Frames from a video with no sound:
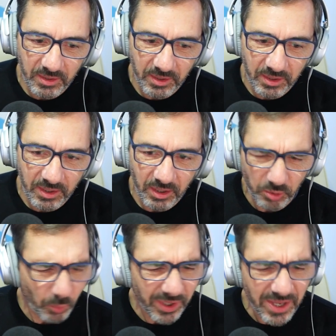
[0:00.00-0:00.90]
uh,
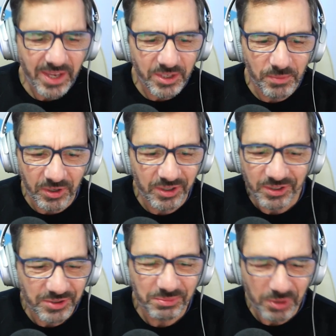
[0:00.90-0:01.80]
the way ahead, Mark,
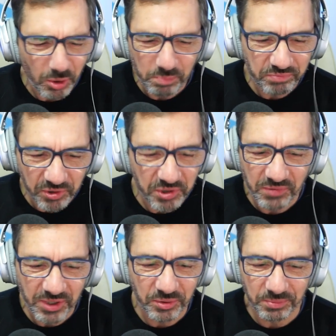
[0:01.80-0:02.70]
as an old broken
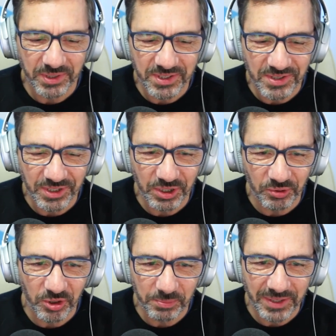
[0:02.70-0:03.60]
record, me, isn't it,
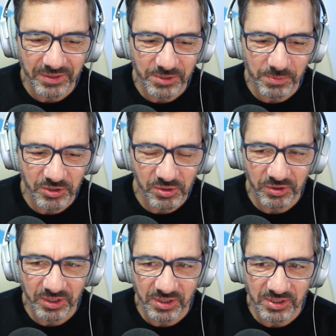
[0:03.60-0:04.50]
going on about this? But I do
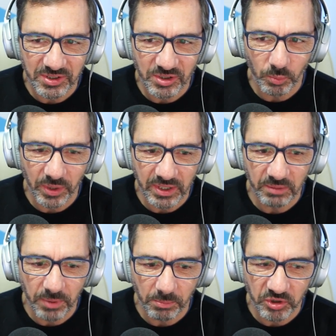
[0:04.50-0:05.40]
think this is the way
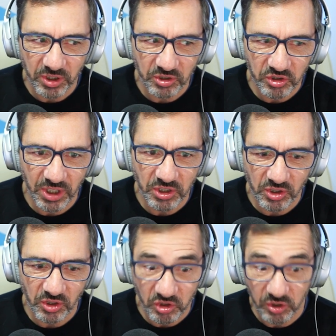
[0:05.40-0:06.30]
publishing is
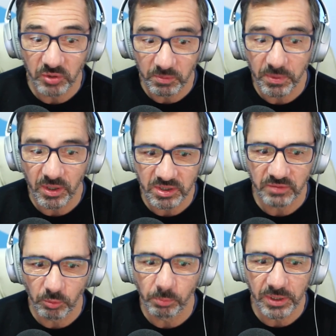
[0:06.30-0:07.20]
changing. The two parts
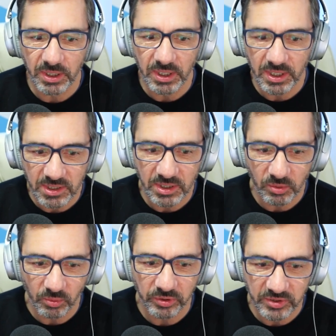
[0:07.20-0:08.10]
of it will be indie
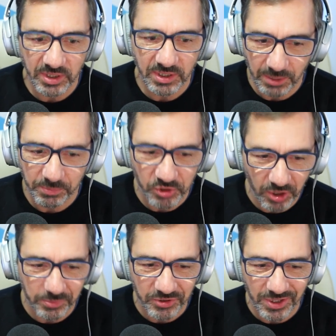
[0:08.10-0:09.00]
authors in their
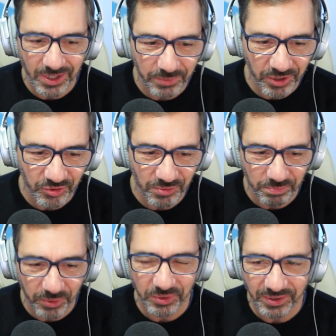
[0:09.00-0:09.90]
pajamas in their bedroom,
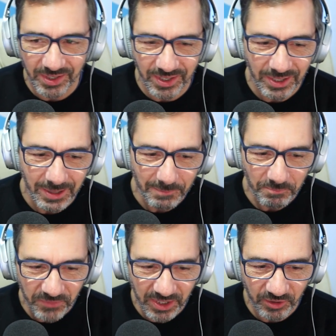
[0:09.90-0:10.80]
building their
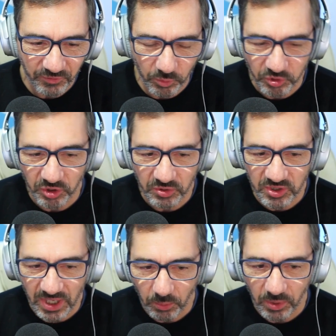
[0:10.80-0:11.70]
their
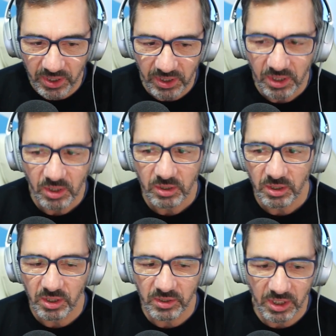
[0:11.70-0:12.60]
fortunes that way,
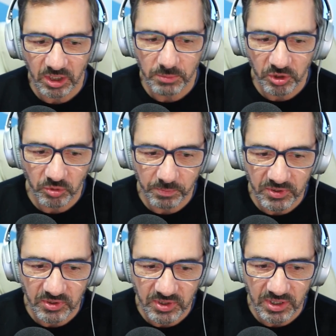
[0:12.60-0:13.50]
uh, their commercial
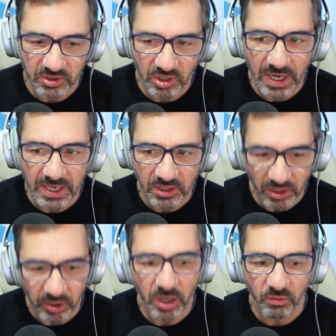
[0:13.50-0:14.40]
businesses, and the
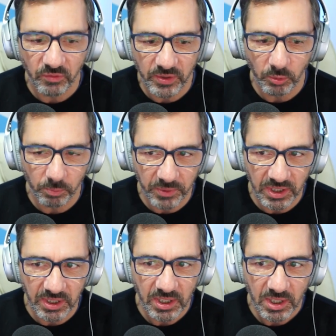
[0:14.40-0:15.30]
other half of it will
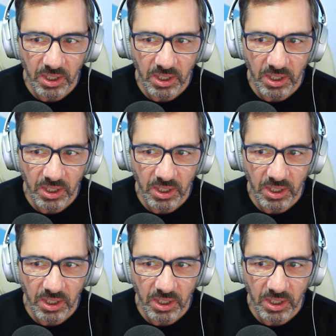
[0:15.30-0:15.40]
be